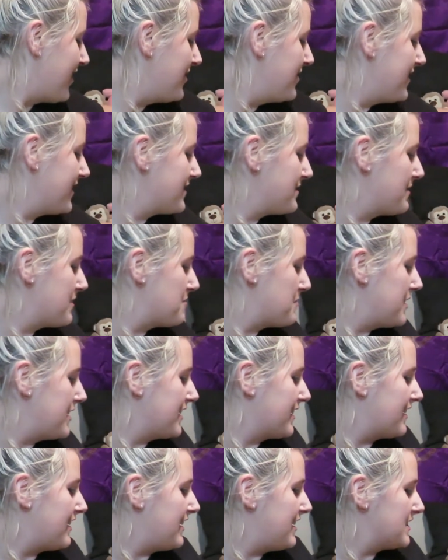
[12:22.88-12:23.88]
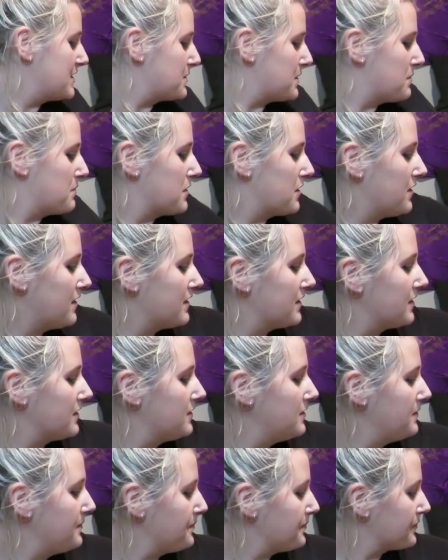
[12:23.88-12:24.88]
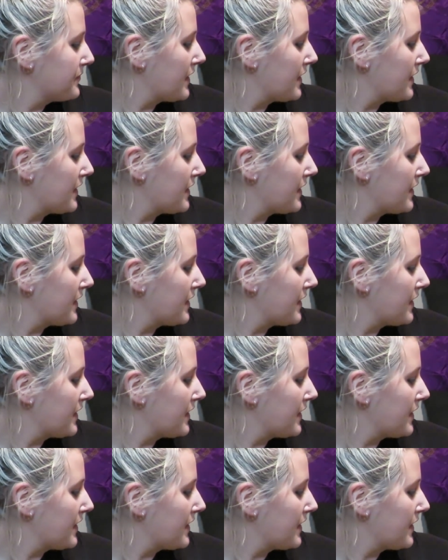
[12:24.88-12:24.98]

Who doesn't want to be in a class with McGonagall?